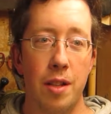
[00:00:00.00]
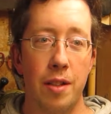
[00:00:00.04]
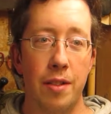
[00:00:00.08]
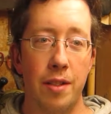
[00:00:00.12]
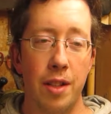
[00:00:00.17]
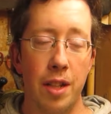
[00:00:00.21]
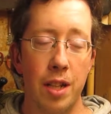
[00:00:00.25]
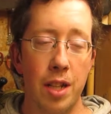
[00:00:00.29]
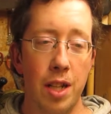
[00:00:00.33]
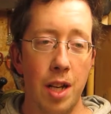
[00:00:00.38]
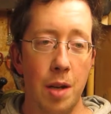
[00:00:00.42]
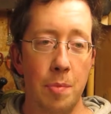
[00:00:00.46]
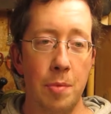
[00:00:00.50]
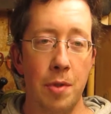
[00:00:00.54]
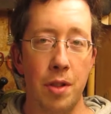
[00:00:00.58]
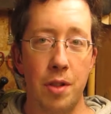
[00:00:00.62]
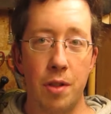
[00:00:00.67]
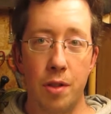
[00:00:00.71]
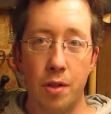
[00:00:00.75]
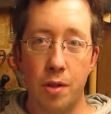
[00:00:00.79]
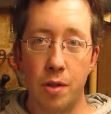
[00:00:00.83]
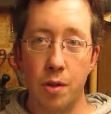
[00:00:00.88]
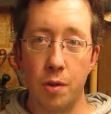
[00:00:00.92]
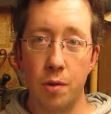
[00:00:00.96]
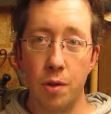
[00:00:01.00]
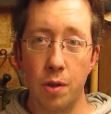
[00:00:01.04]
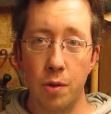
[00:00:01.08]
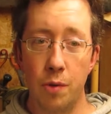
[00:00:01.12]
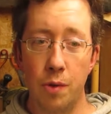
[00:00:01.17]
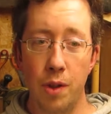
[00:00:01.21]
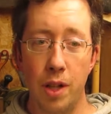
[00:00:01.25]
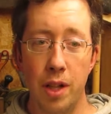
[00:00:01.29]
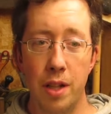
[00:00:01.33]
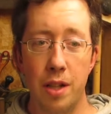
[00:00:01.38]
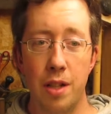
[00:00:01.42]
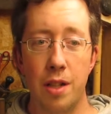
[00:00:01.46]
setting up a tool
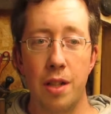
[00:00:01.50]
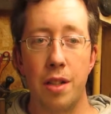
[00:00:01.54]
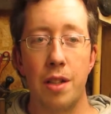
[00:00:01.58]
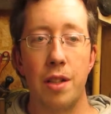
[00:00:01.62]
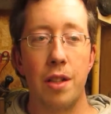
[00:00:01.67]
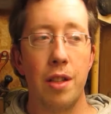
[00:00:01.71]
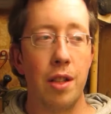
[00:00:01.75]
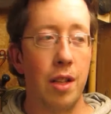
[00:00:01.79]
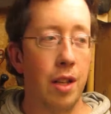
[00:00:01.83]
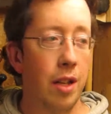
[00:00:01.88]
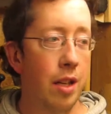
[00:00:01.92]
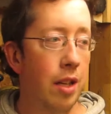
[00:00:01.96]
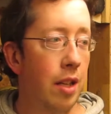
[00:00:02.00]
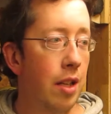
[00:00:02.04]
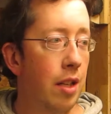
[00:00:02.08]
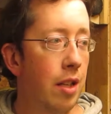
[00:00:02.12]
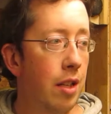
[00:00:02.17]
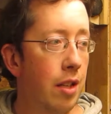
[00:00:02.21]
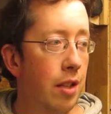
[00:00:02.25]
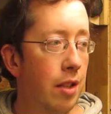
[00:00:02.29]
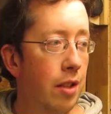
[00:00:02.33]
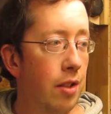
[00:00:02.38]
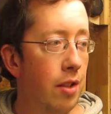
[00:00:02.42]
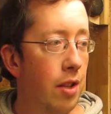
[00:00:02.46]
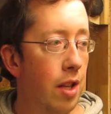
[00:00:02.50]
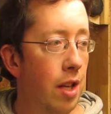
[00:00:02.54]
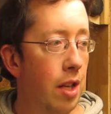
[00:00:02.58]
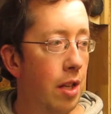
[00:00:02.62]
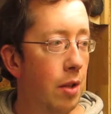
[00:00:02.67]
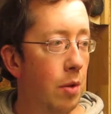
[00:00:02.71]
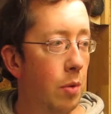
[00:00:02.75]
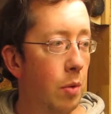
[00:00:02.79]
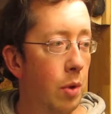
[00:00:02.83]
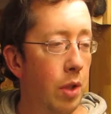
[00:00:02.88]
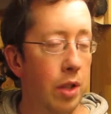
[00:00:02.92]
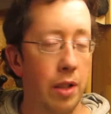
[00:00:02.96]
fund, and
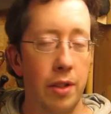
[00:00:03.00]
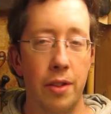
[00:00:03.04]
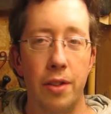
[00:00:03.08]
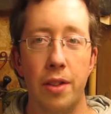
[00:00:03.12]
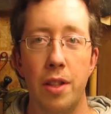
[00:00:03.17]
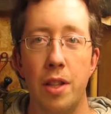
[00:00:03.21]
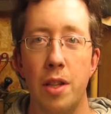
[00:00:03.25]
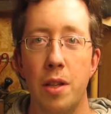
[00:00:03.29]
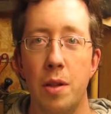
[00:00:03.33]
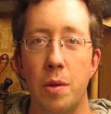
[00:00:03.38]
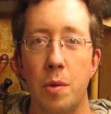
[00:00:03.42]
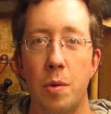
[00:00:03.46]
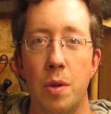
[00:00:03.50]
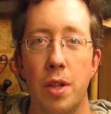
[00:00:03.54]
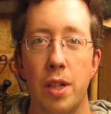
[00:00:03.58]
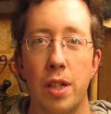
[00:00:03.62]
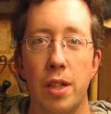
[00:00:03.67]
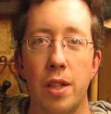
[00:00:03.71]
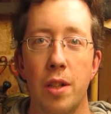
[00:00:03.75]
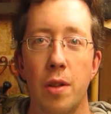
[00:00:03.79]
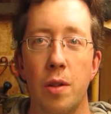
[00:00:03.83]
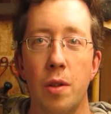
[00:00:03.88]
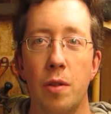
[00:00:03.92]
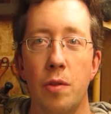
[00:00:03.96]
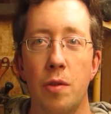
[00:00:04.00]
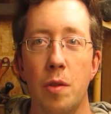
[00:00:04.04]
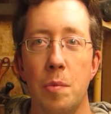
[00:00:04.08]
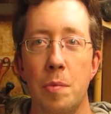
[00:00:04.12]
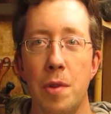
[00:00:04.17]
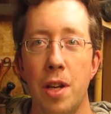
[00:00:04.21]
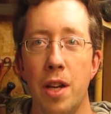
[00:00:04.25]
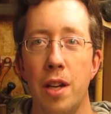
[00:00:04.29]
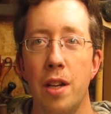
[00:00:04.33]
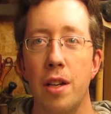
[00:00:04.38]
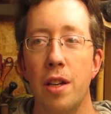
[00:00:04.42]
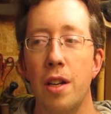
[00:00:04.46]
then we'll see where it goes
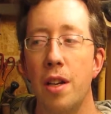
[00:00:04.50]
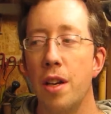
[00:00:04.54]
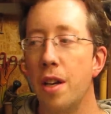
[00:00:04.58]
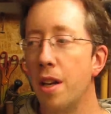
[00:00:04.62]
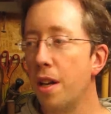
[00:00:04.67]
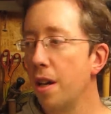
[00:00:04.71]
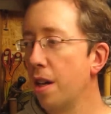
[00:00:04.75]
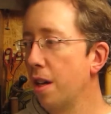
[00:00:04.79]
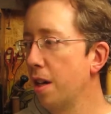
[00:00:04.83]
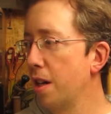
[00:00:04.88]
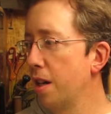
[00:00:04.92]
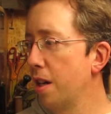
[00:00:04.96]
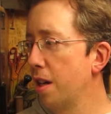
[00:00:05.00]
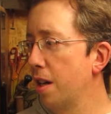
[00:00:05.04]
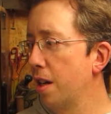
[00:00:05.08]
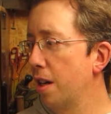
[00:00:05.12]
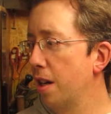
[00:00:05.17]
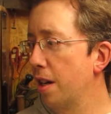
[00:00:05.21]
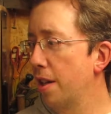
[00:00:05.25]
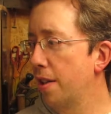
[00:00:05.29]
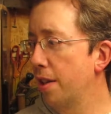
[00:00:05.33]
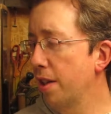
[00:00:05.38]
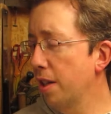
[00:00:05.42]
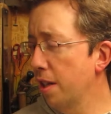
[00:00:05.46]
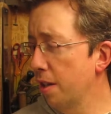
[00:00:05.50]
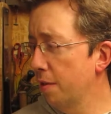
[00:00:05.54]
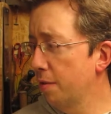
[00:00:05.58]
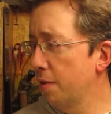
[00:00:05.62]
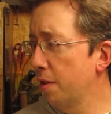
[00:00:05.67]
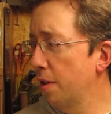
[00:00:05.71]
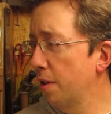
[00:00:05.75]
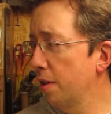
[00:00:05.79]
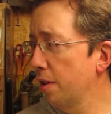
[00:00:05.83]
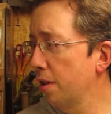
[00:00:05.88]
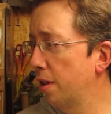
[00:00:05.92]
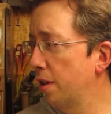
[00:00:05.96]
from there. I think I've
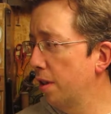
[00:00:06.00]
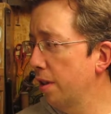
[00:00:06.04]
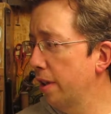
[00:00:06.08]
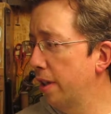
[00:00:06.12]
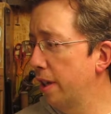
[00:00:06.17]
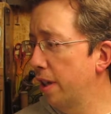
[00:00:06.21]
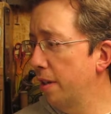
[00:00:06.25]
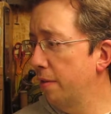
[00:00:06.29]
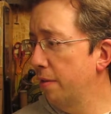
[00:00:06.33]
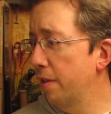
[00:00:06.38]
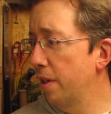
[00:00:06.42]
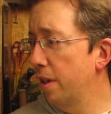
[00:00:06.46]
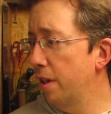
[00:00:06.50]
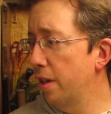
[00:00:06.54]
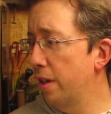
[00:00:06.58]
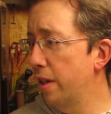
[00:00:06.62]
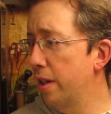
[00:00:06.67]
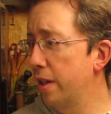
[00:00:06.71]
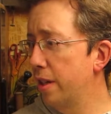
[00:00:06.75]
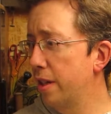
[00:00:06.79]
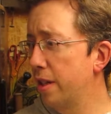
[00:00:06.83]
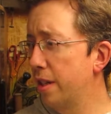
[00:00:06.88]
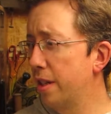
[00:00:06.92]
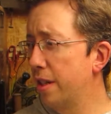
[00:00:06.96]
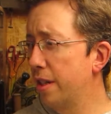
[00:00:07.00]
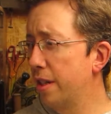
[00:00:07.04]
talked long enough now. I